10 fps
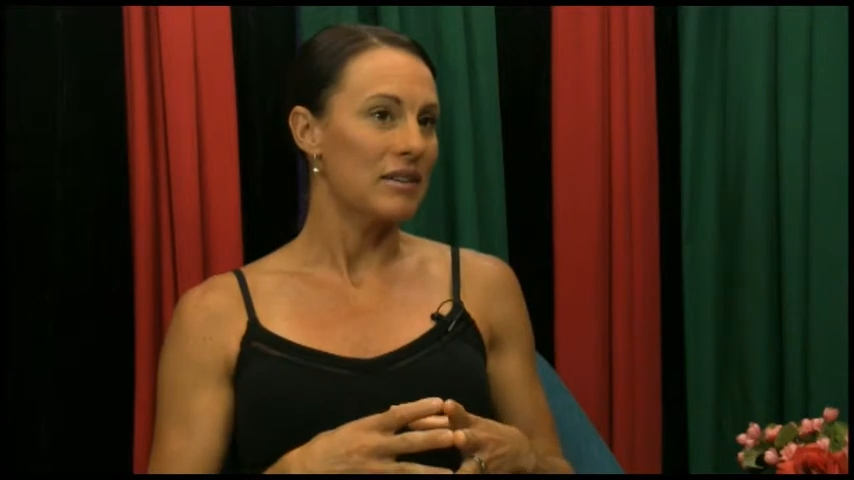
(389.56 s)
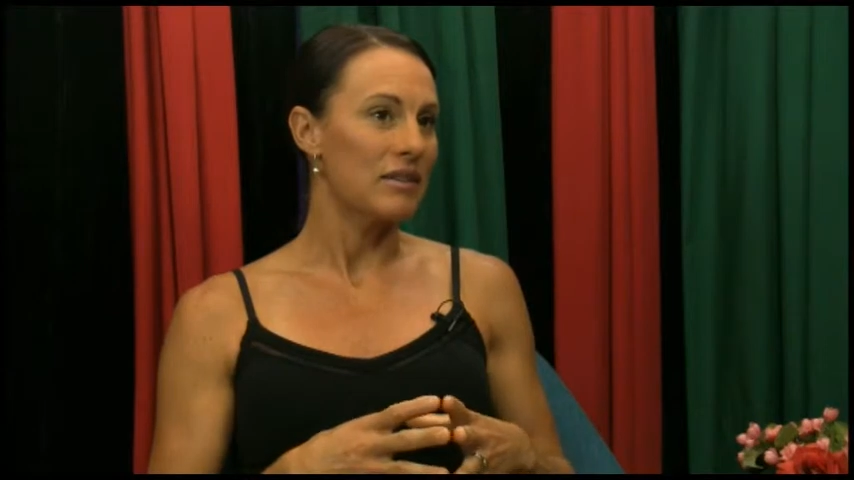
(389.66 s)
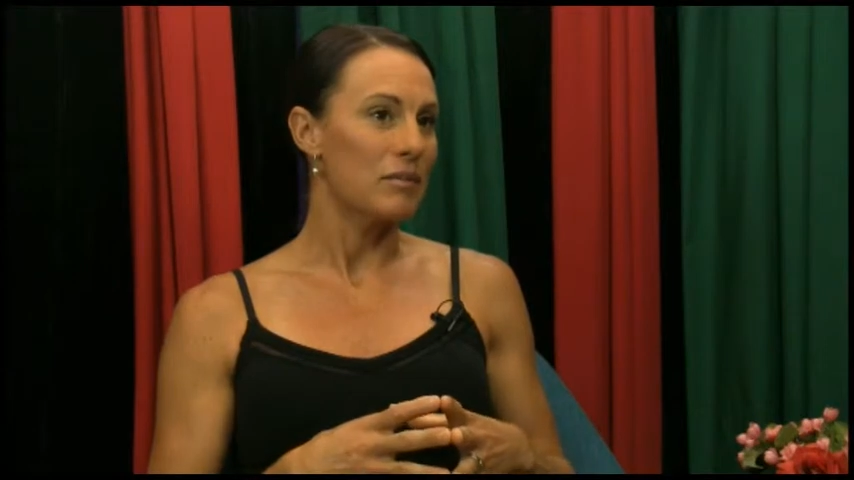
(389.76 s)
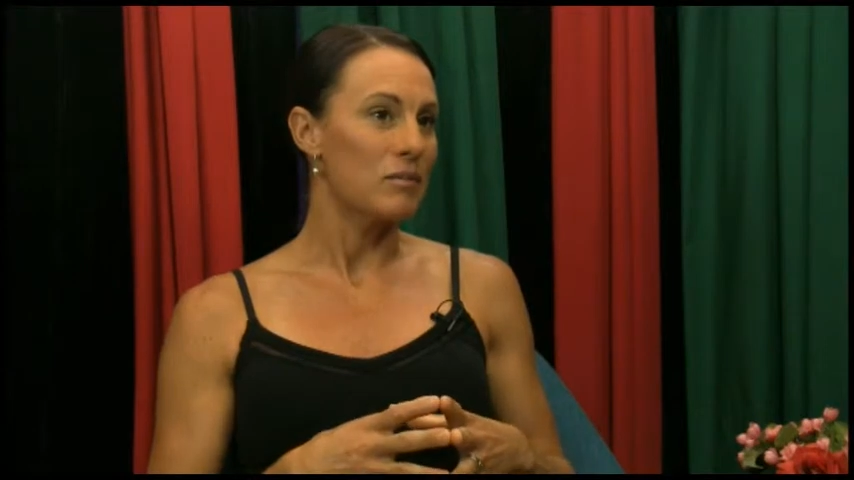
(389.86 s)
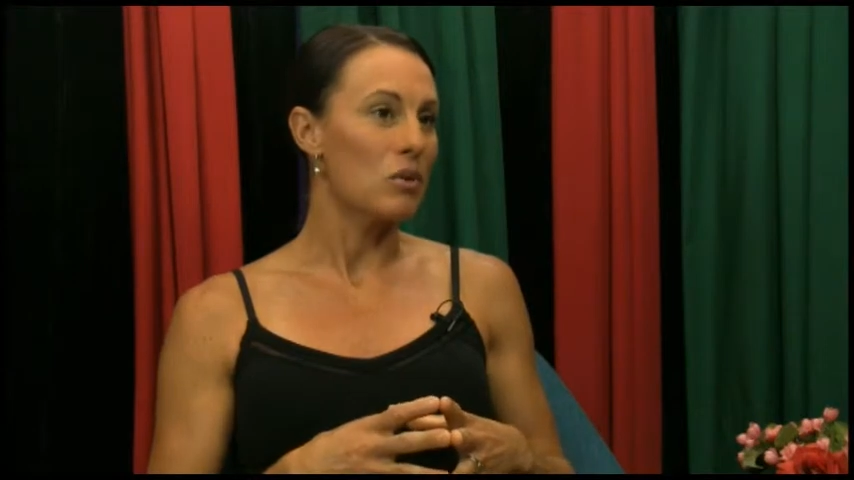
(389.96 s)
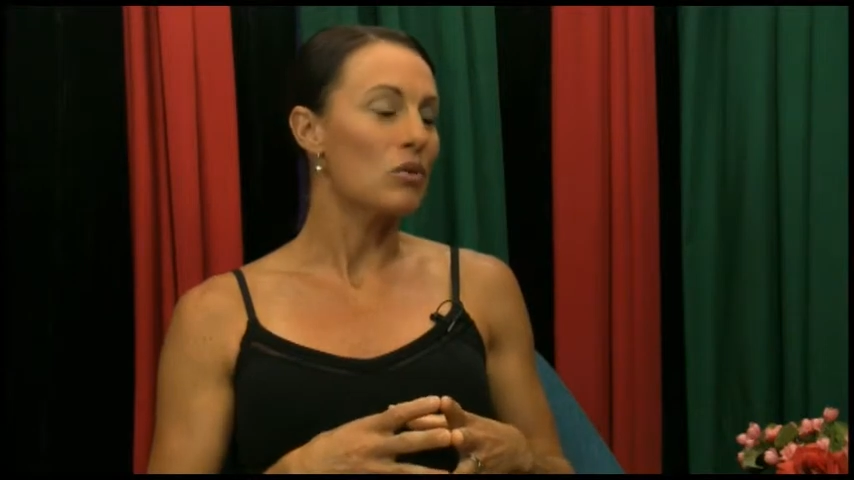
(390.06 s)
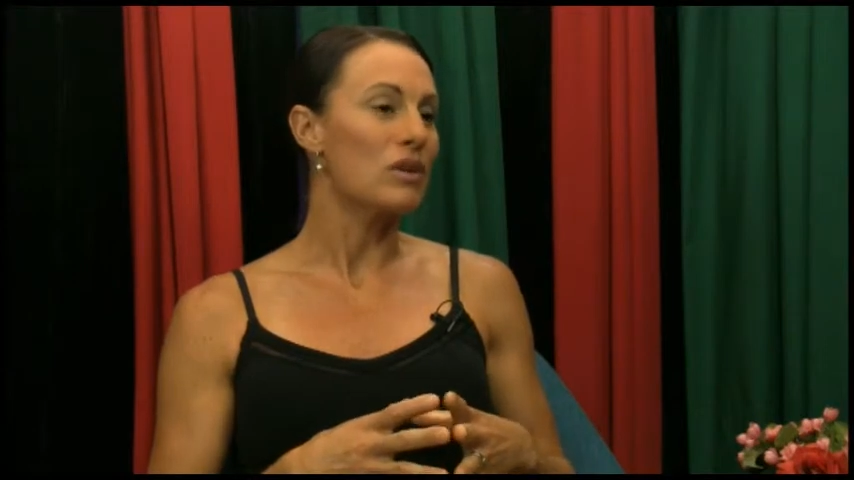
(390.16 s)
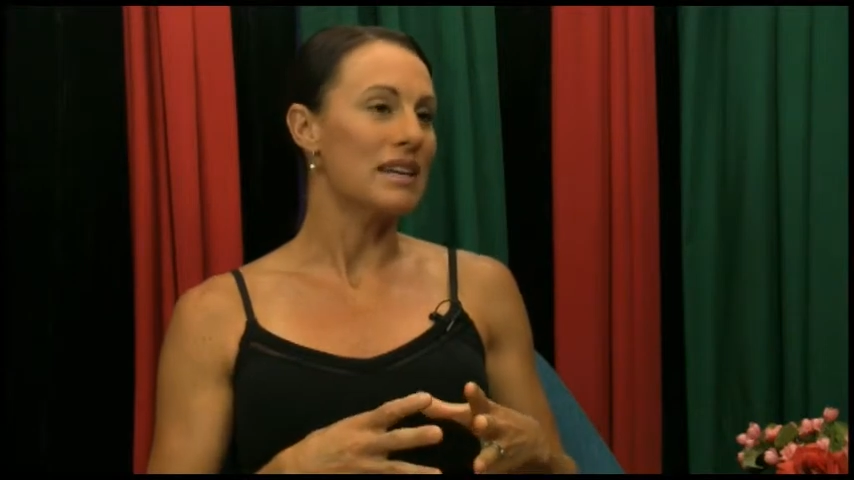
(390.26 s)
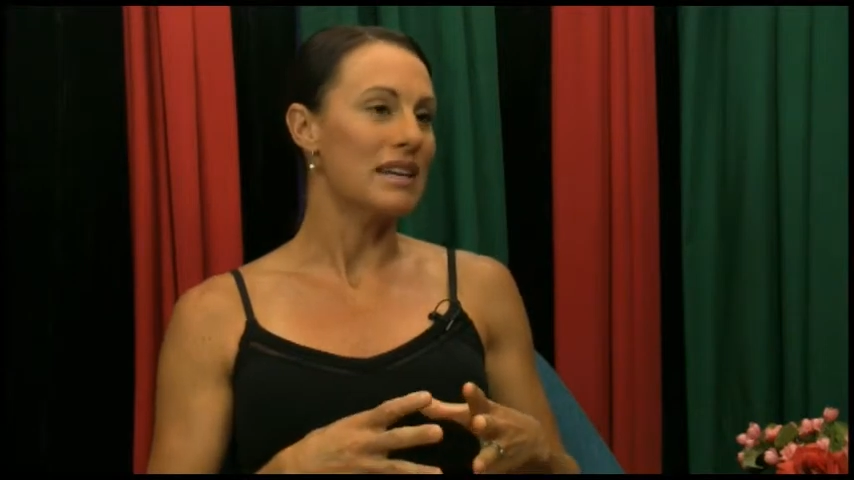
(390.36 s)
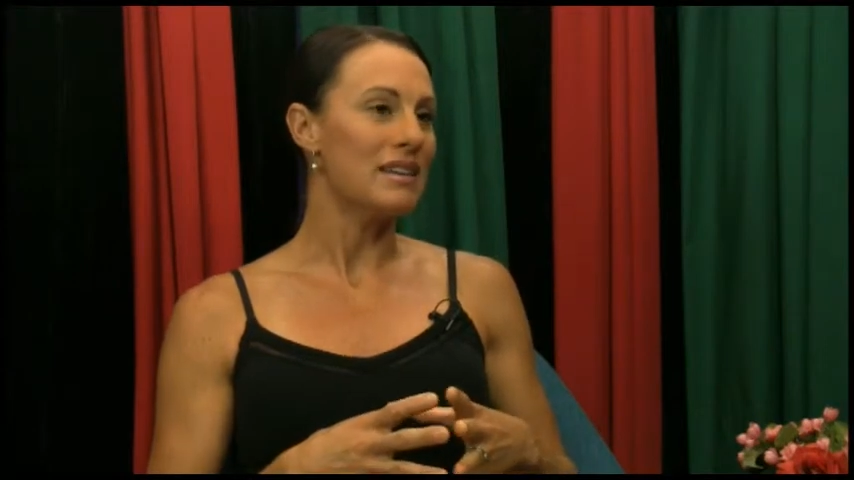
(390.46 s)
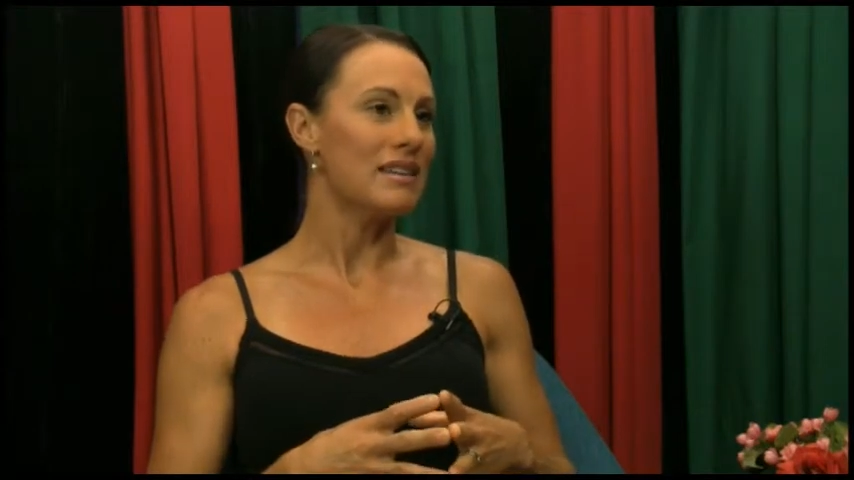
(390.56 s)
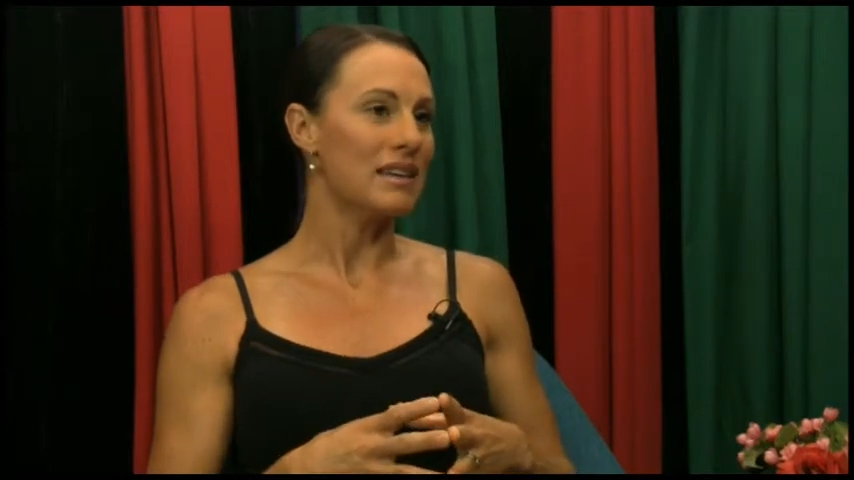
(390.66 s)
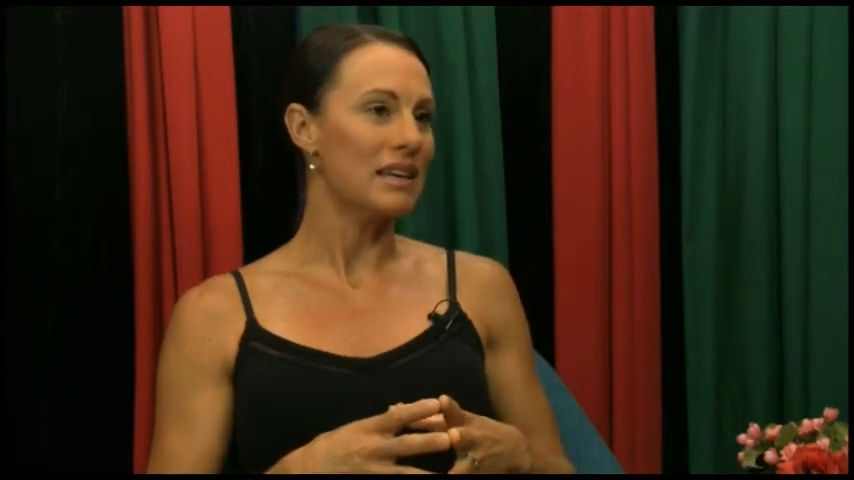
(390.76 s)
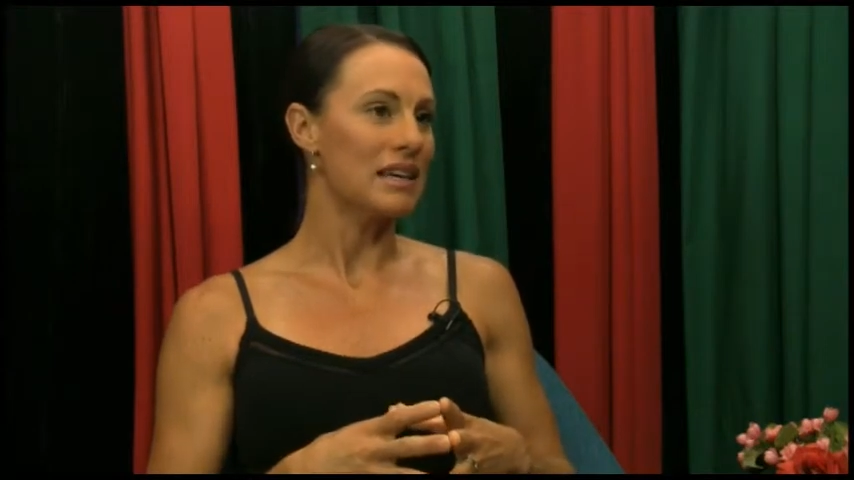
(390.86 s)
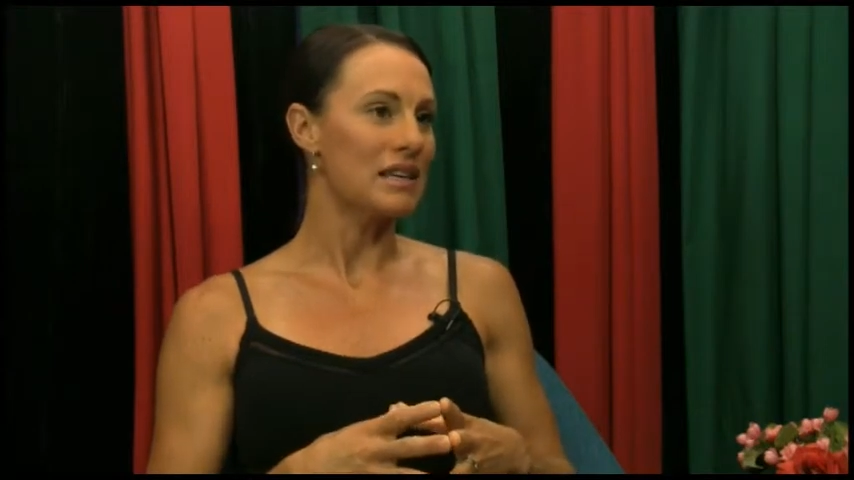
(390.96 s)
more than
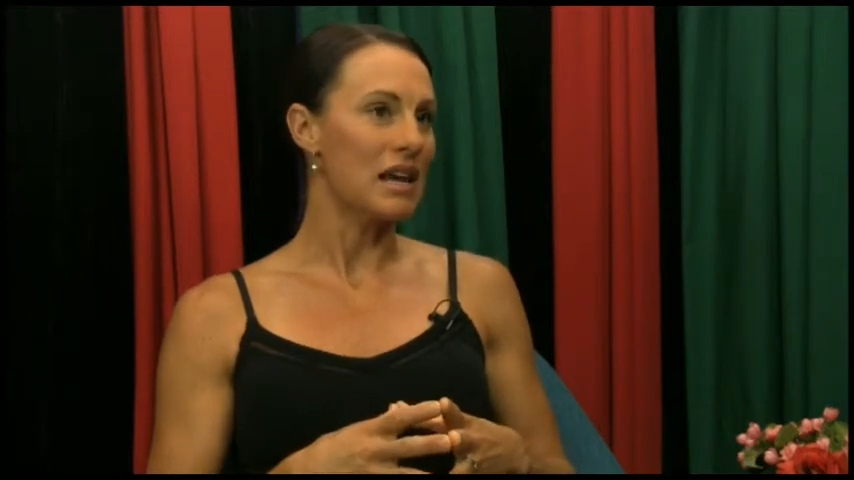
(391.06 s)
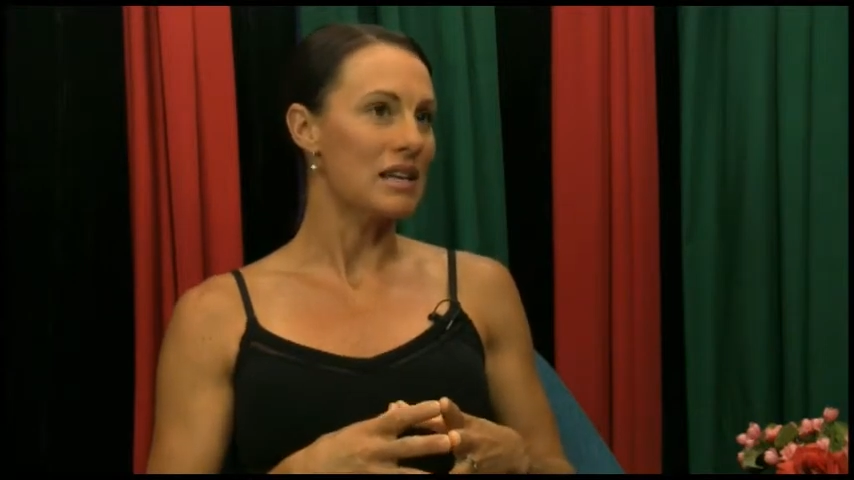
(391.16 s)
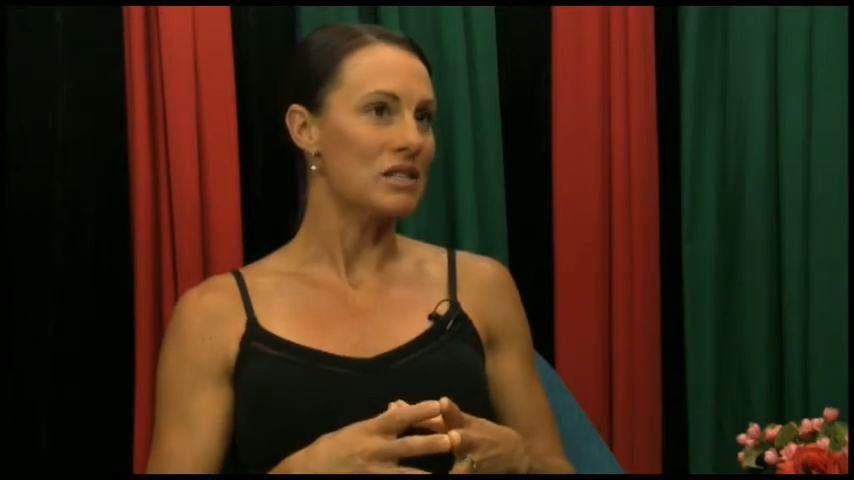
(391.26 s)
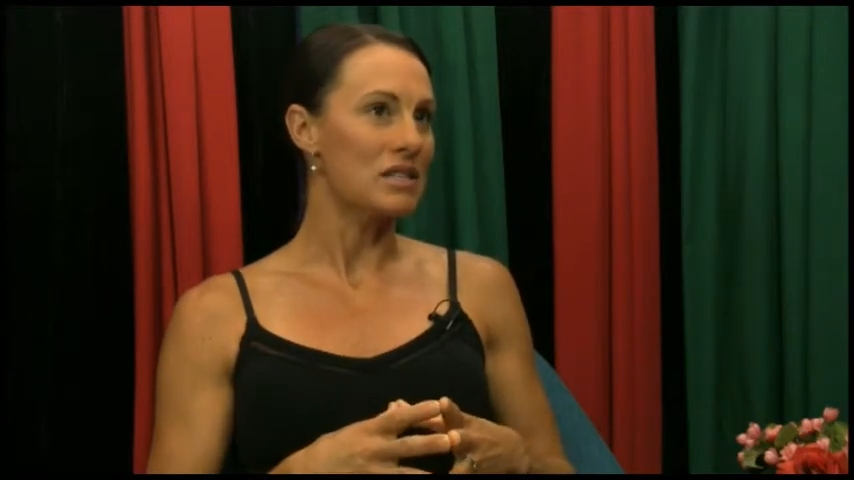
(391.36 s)
anything, it